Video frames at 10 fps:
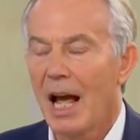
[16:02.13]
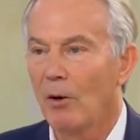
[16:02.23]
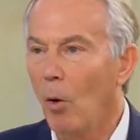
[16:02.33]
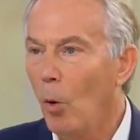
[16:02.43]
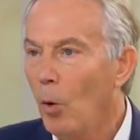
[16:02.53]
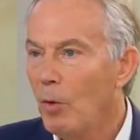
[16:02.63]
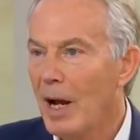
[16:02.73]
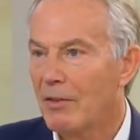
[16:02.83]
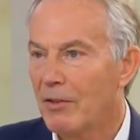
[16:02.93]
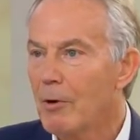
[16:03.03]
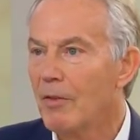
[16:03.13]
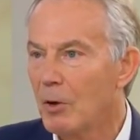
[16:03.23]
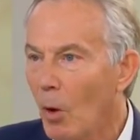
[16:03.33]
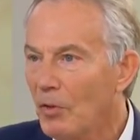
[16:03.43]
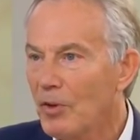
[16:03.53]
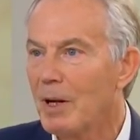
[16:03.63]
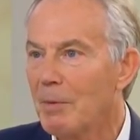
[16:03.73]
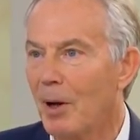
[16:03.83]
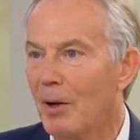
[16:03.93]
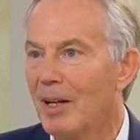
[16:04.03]
And all the way through, if you want
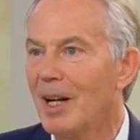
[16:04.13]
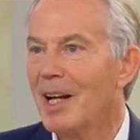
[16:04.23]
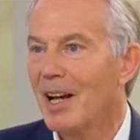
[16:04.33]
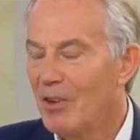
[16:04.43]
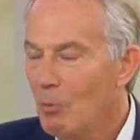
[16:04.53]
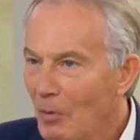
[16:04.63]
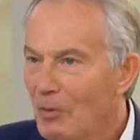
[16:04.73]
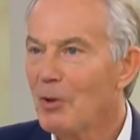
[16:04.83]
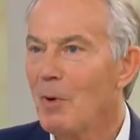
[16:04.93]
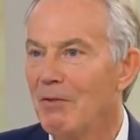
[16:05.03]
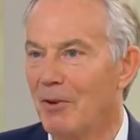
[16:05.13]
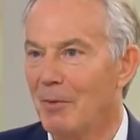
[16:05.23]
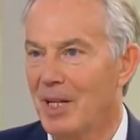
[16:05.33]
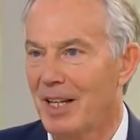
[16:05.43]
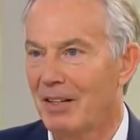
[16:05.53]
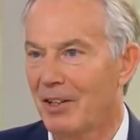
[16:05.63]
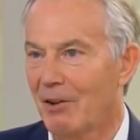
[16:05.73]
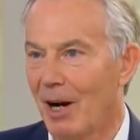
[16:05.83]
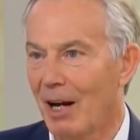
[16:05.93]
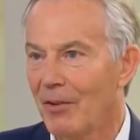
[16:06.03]
to win from the centre
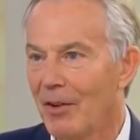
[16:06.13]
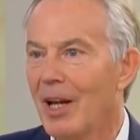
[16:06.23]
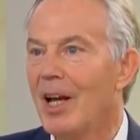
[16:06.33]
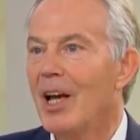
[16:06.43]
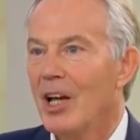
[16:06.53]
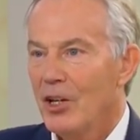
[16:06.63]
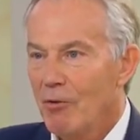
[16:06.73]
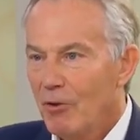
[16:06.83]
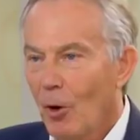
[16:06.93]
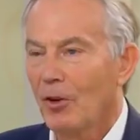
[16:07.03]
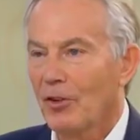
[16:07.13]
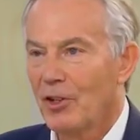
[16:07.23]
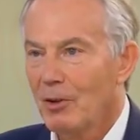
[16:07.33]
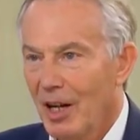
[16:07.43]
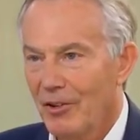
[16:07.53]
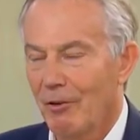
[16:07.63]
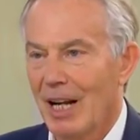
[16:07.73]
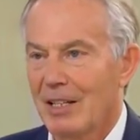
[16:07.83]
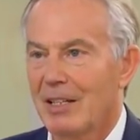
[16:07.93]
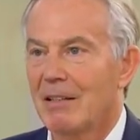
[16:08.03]
ground, you've got to
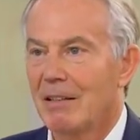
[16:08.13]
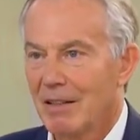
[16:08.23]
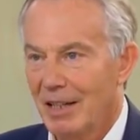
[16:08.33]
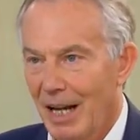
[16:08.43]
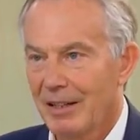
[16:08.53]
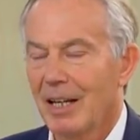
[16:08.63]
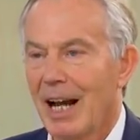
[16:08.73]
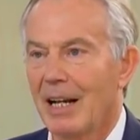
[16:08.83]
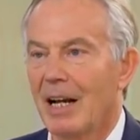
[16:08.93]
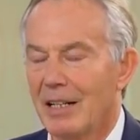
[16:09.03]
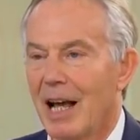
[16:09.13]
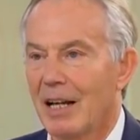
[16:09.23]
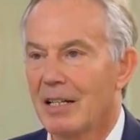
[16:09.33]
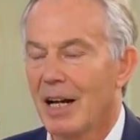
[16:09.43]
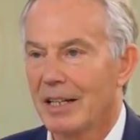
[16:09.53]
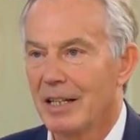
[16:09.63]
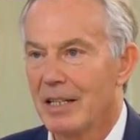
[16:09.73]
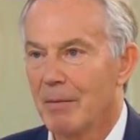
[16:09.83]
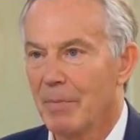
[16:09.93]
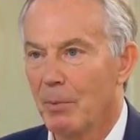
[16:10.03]
address the underlying
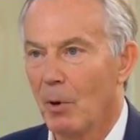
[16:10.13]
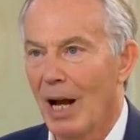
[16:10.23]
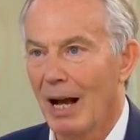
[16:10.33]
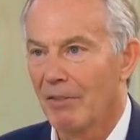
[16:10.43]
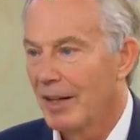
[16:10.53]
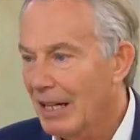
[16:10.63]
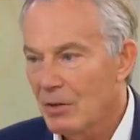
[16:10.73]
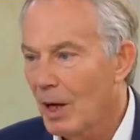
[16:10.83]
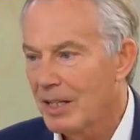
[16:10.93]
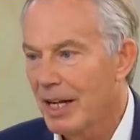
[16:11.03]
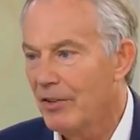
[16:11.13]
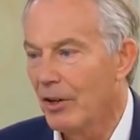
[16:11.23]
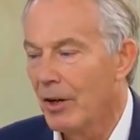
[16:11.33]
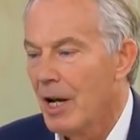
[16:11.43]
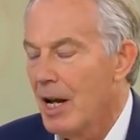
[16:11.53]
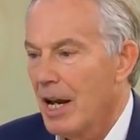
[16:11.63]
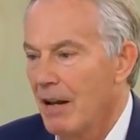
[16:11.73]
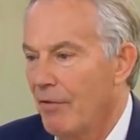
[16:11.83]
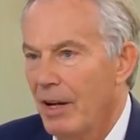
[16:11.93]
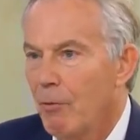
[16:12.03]
anxieties that people have. And that's why I say to you,
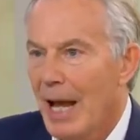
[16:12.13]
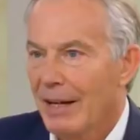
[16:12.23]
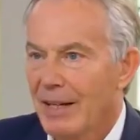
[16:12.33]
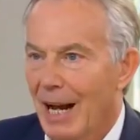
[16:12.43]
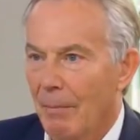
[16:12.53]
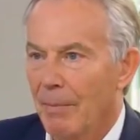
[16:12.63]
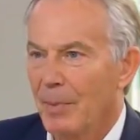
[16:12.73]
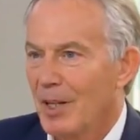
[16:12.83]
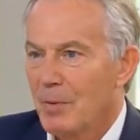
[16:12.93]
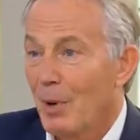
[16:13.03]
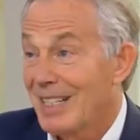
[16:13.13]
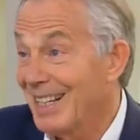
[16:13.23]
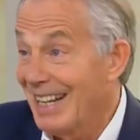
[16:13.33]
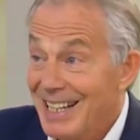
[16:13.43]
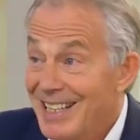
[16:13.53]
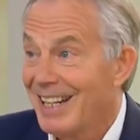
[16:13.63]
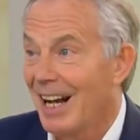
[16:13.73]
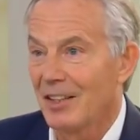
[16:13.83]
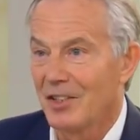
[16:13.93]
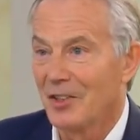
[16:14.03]
if we end up, because Brexit is the
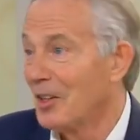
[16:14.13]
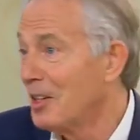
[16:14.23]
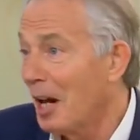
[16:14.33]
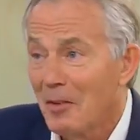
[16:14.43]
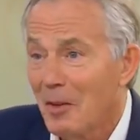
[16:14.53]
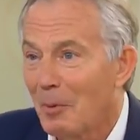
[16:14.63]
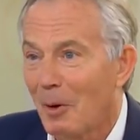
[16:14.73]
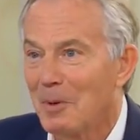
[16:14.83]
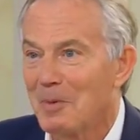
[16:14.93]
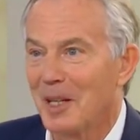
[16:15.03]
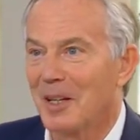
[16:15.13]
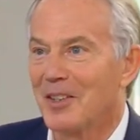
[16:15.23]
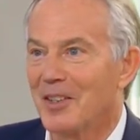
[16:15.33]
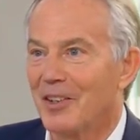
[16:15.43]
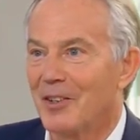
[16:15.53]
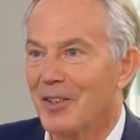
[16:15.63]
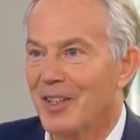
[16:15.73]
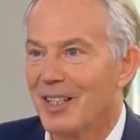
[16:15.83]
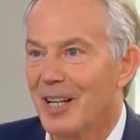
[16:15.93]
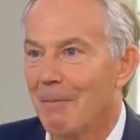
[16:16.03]
answer to none of the problems in
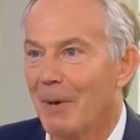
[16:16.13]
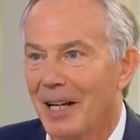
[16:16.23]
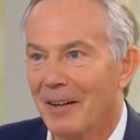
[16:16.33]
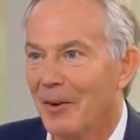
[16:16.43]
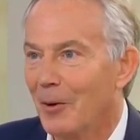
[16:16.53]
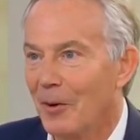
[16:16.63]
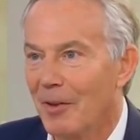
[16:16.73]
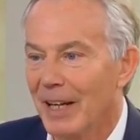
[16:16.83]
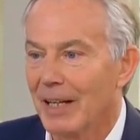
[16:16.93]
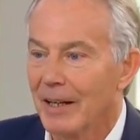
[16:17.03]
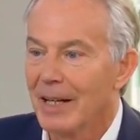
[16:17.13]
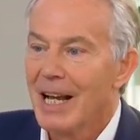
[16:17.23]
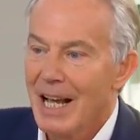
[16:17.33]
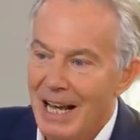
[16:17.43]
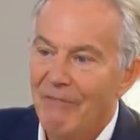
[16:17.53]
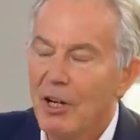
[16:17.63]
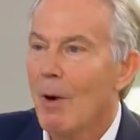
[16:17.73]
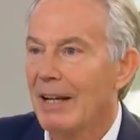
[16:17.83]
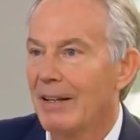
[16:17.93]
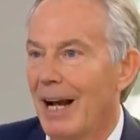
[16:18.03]
constituencies like mine in the north of England, if
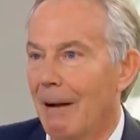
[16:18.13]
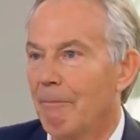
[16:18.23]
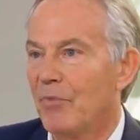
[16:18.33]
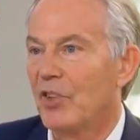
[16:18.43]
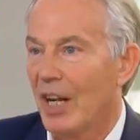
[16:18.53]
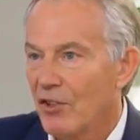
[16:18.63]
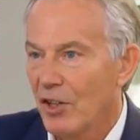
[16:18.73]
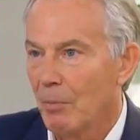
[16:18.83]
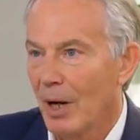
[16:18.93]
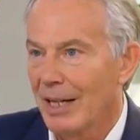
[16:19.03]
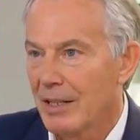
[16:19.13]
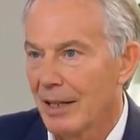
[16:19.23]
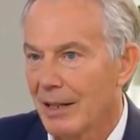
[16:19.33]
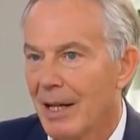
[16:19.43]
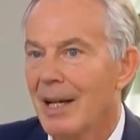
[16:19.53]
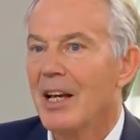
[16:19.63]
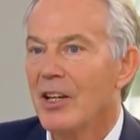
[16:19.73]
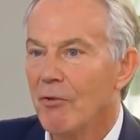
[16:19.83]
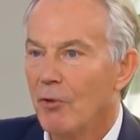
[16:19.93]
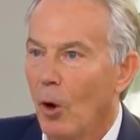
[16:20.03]
you end up changing Brexit,
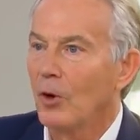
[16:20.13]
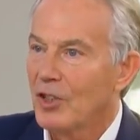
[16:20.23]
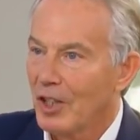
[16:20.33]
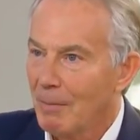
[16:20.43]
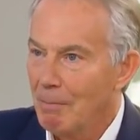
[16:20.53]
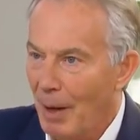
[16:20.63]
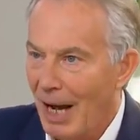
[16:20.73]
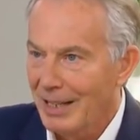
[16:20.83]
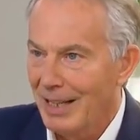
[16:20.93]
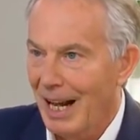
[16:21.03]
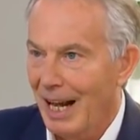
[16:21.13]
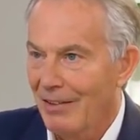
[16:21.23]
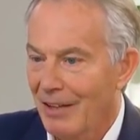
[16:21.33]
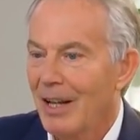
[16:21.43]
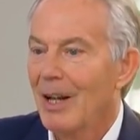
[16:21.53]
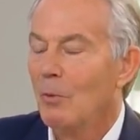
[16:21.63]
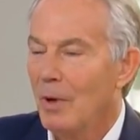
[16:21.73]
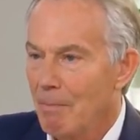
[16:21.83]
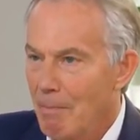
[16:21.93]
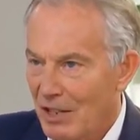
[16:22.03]
you've got to combine that
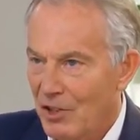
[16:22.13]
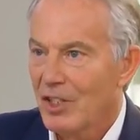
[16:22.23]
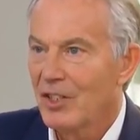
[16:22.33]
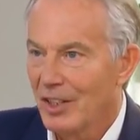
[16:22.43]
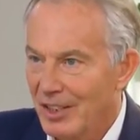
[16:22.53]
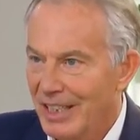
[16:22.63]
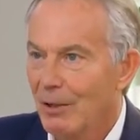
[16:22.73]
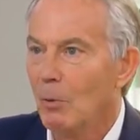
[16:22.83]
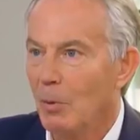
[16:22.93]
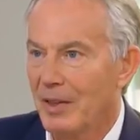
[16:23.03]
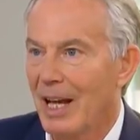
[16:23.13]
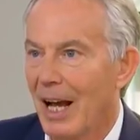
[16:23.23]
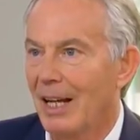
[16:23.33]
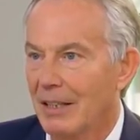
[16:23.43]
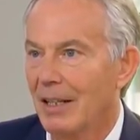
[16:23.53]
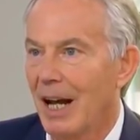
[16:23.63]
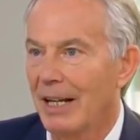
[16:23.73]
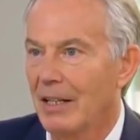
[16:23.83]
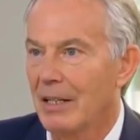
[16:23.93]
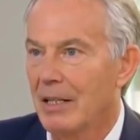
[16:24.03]
with measures that deal with their
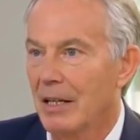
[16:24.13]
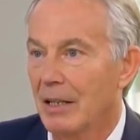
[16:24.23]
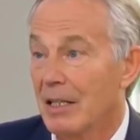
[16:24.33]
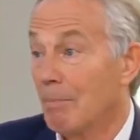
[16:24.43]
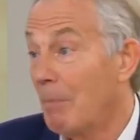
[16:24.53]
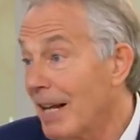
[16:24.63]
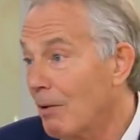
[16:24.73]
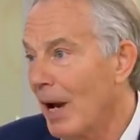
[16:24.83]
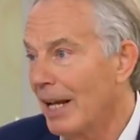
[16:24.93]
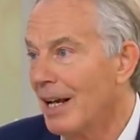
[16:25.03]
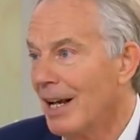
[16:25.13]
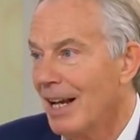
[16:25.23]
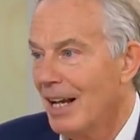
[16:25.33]
underlying concerns. And by the way,